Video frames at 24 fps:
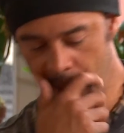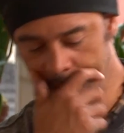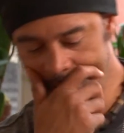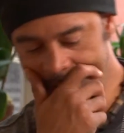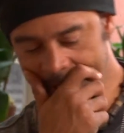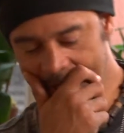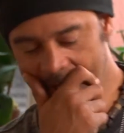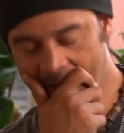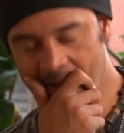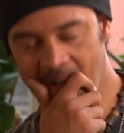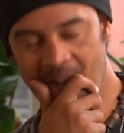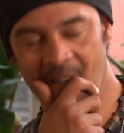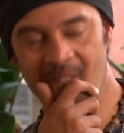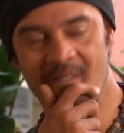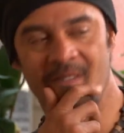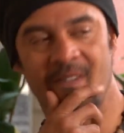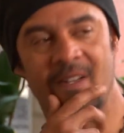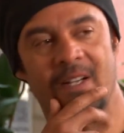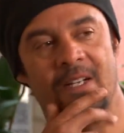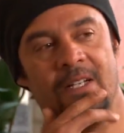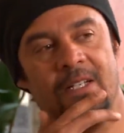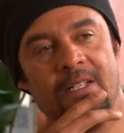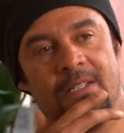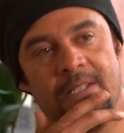You know what I
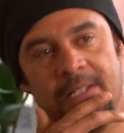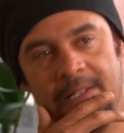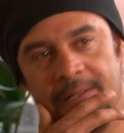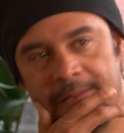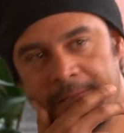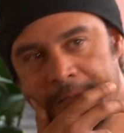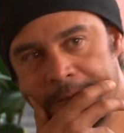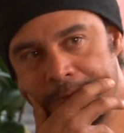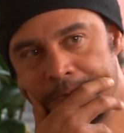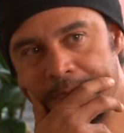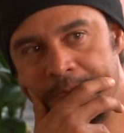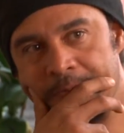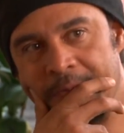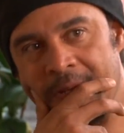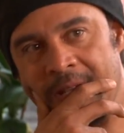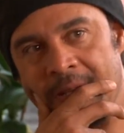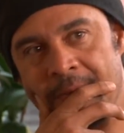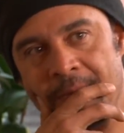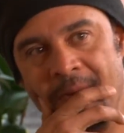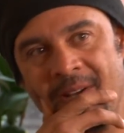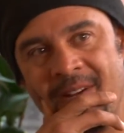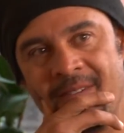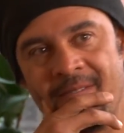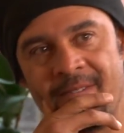found as
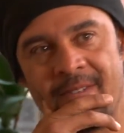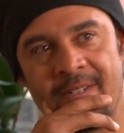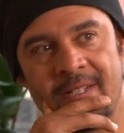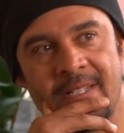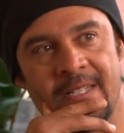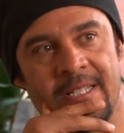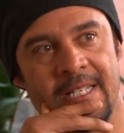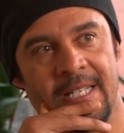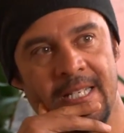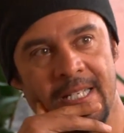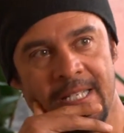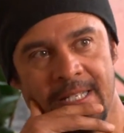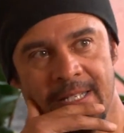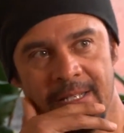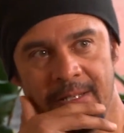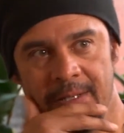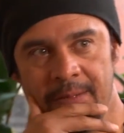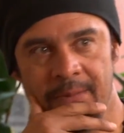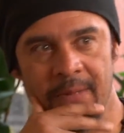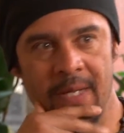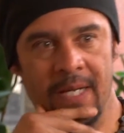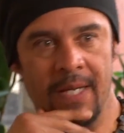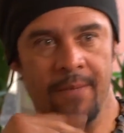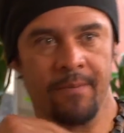being barefoot is that
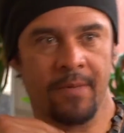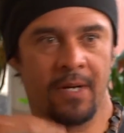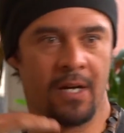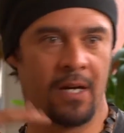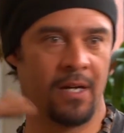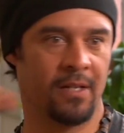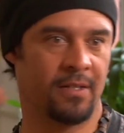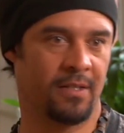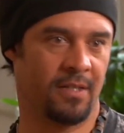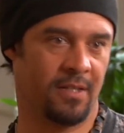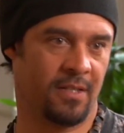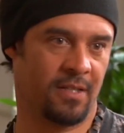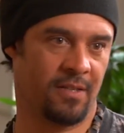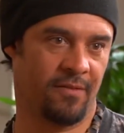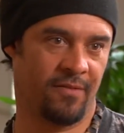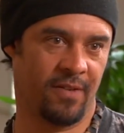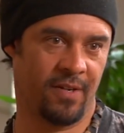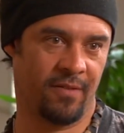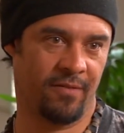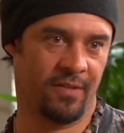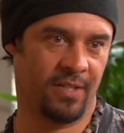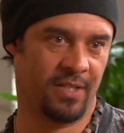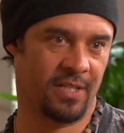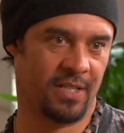you become conscious of
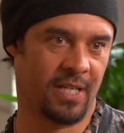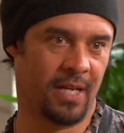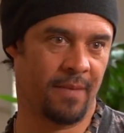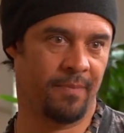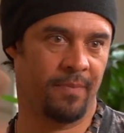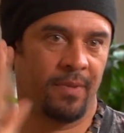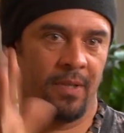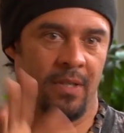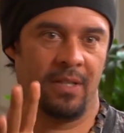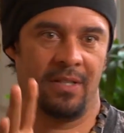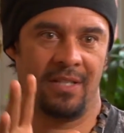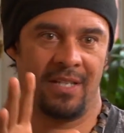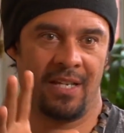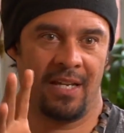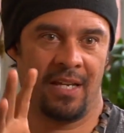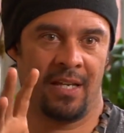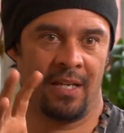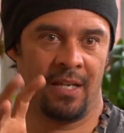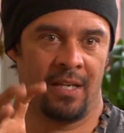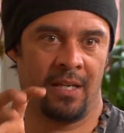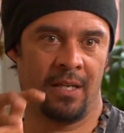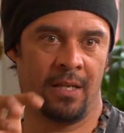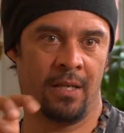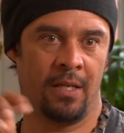every step that you
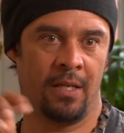take.